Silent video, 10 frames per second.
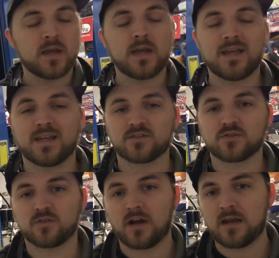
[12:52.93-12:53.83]

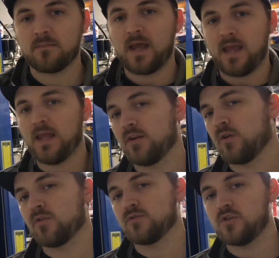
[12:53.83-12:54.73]
Instagram, and
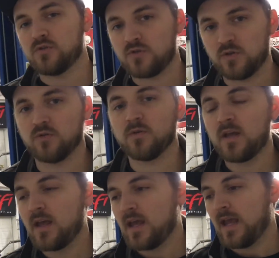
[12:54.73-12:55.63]
on YouTube.
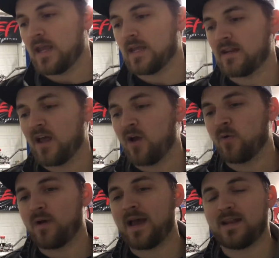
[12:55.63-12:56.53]
And I
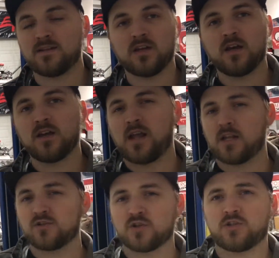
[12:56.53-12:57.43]
had done
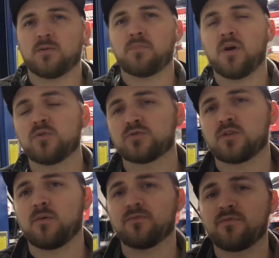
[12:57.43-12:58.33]
just a post
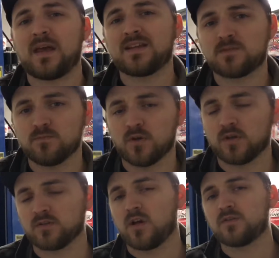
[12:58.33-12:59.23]
on Facebook
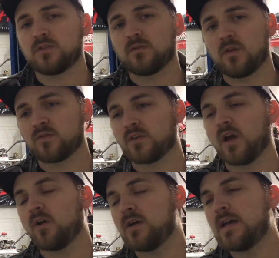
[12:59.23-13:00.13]
not too long
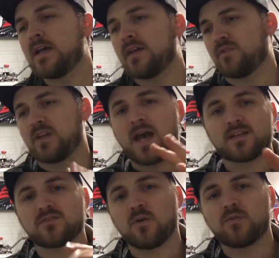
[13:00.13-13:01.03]
ago. If you guys
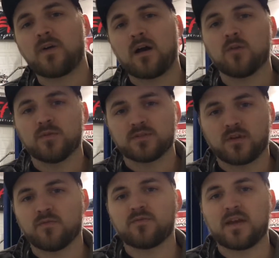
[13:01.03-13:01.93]
don't follow us
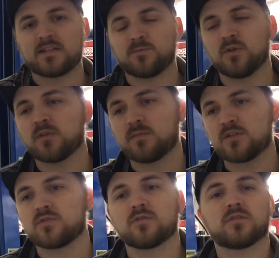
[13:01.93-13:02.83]
on Facebook, be
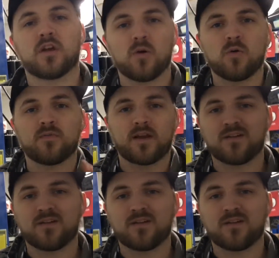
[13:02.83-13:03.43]
sure to go over there to